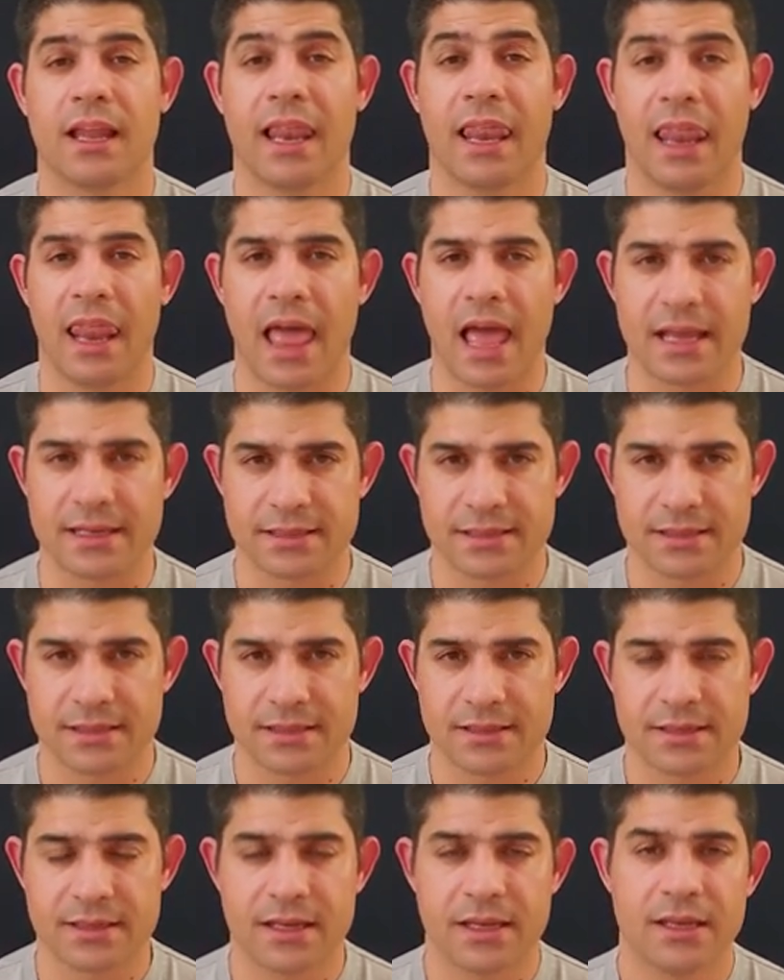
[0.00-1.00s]

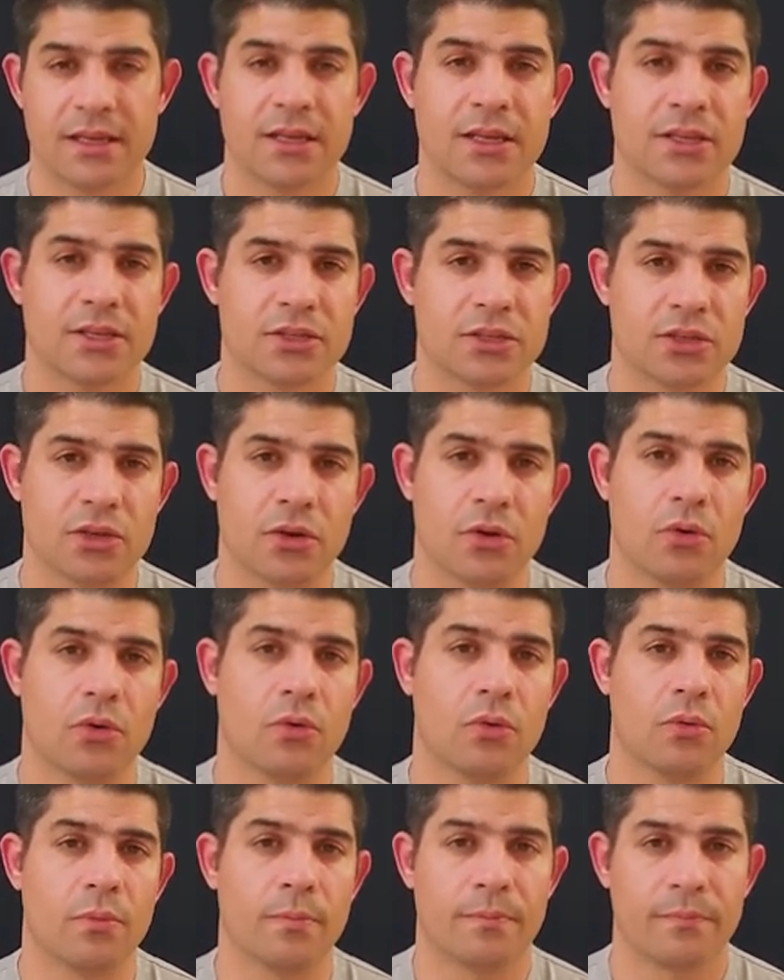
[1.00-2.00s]
less.
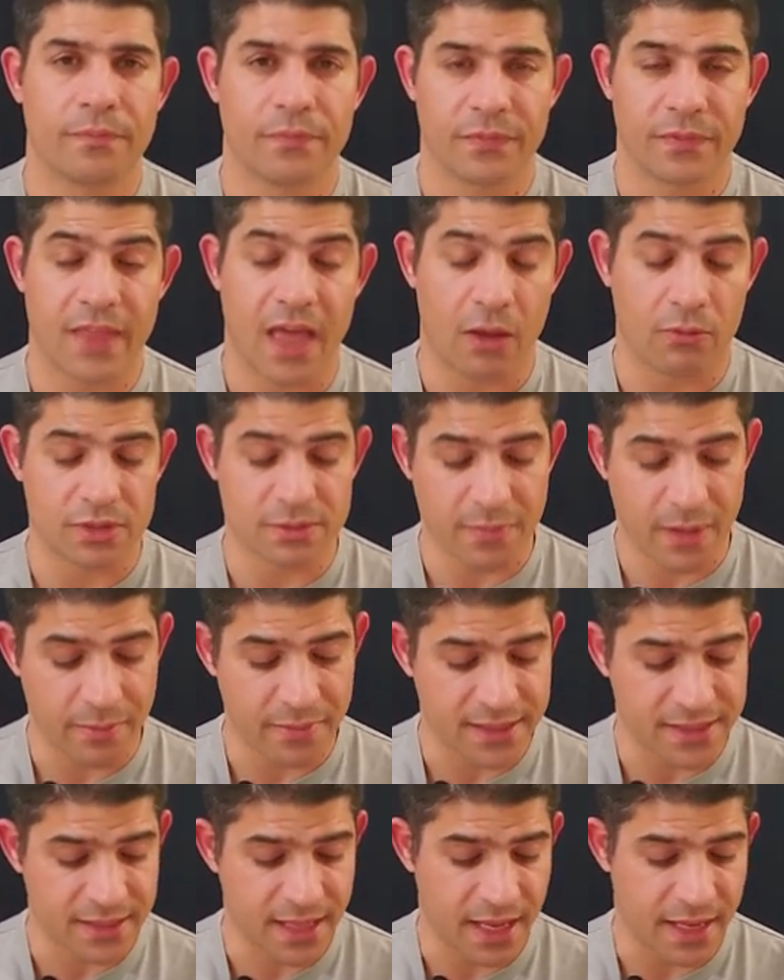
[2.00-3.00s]
So that was my
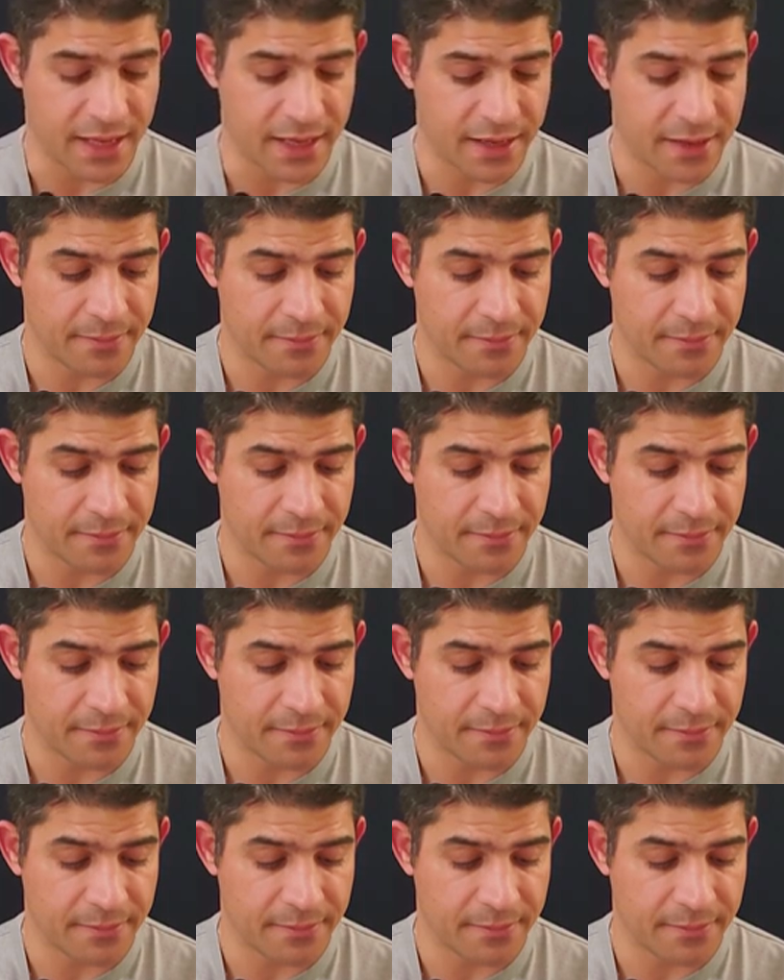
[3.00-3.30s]
mistake.